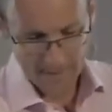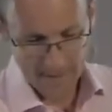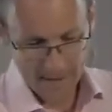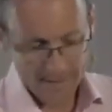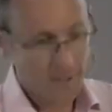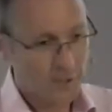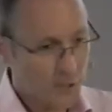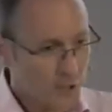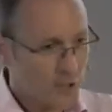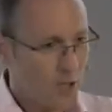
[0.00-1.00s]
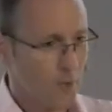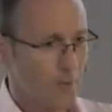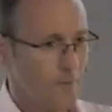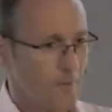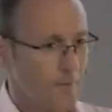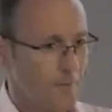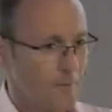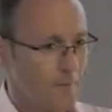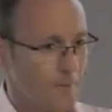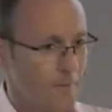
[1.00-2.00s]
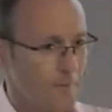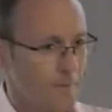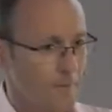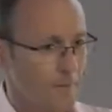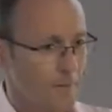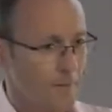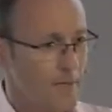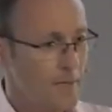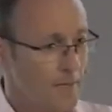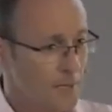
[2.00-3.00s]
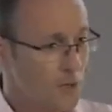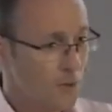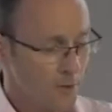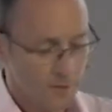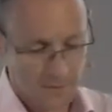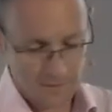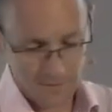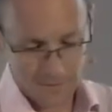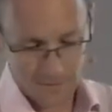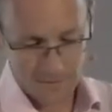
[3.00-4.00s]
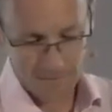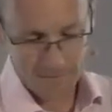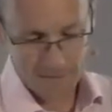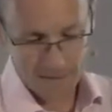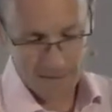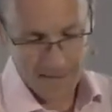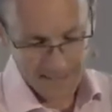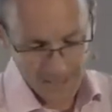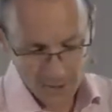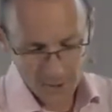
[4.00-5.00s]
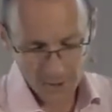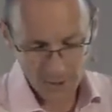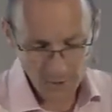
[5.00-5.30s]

and you're going to sow into this soil. And it's going to do